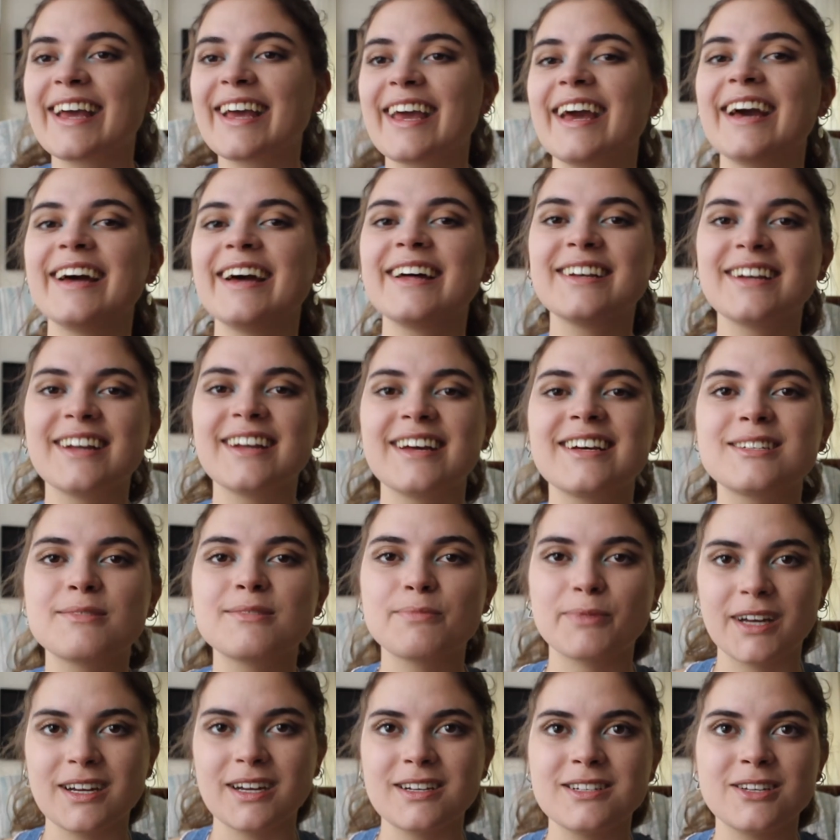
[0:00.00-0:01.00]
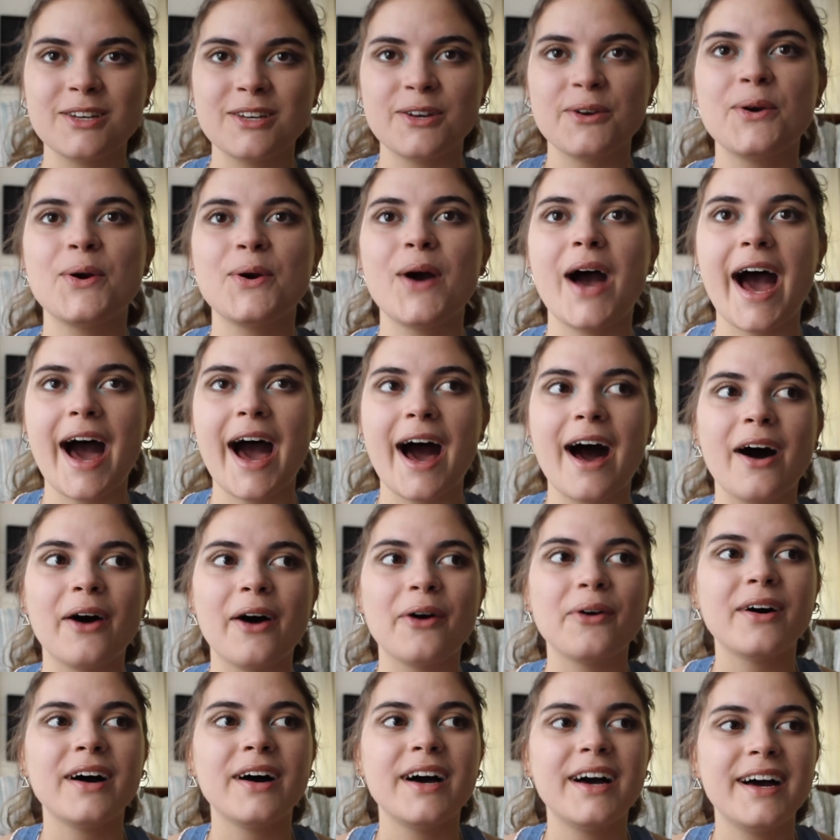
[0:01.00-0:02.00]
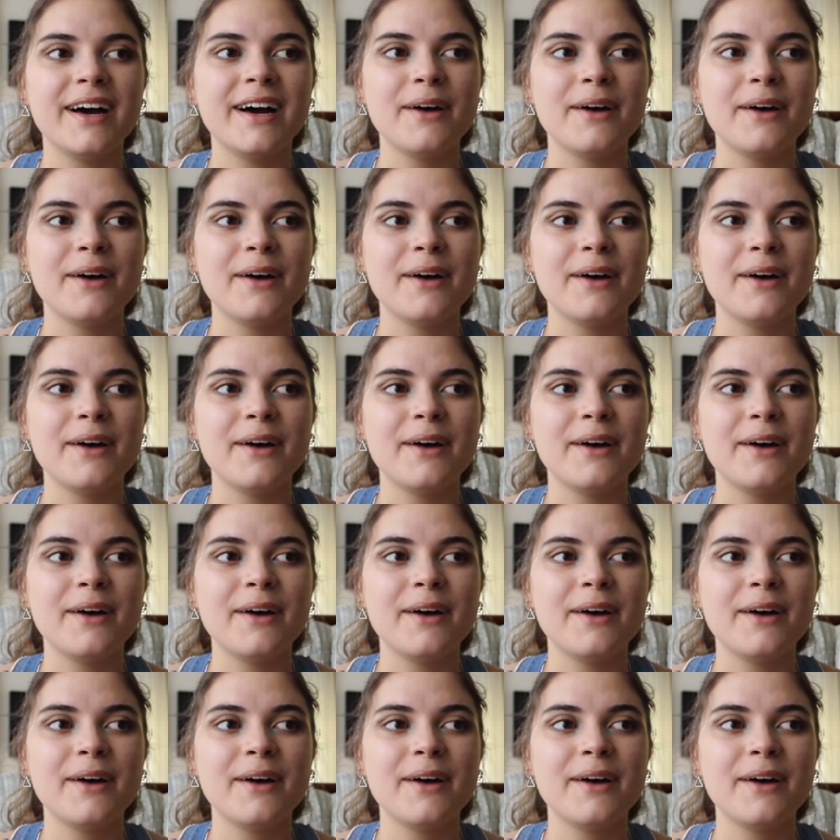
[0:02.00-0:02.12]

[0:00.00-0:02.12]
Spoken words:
can't explain to you how